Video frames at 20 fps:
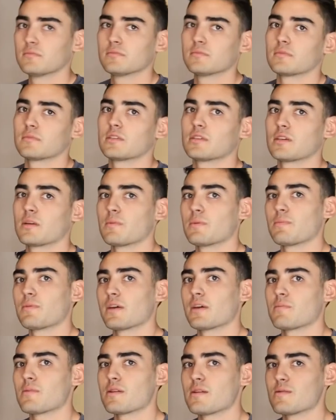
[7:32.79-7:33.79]
You got me
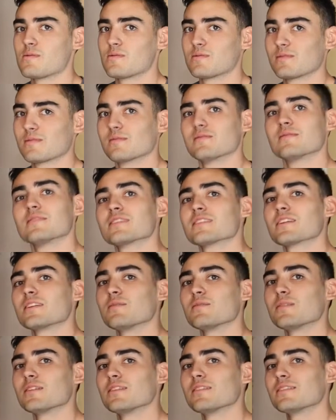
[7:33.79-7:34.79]
picking my nose? It's kind of
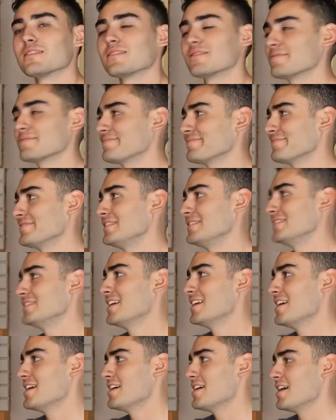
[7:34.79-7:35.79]
weird.
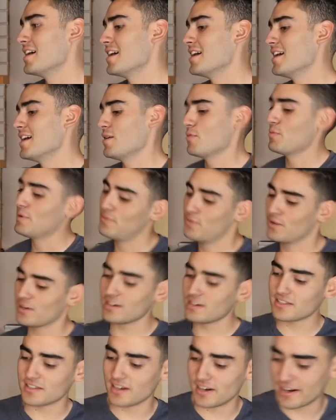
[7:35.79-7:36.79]
But we're gonna
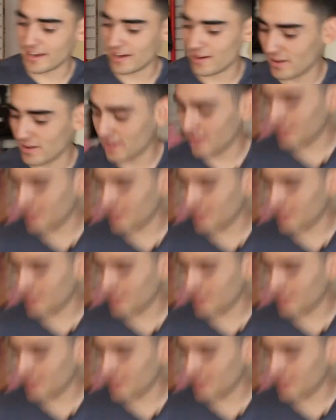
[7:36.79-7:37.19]
start now.